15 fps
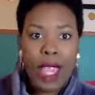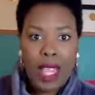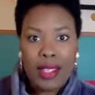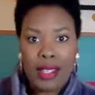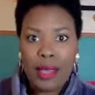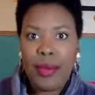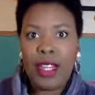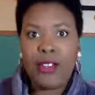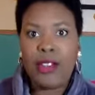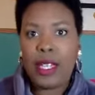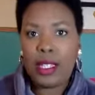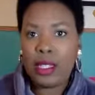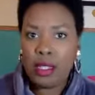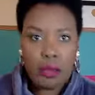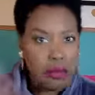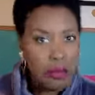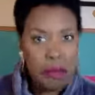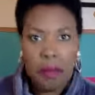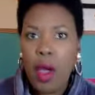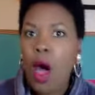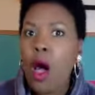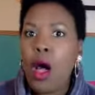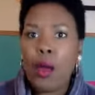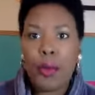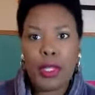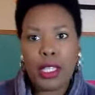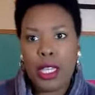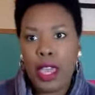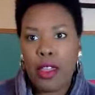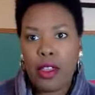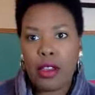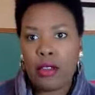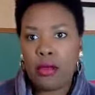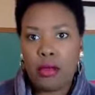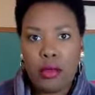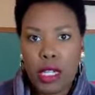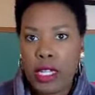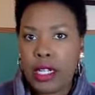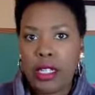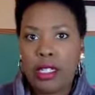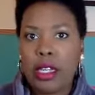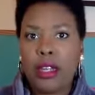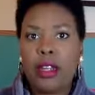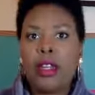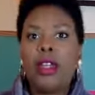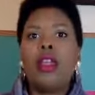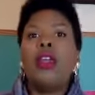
10-minute face, all put together, done and done.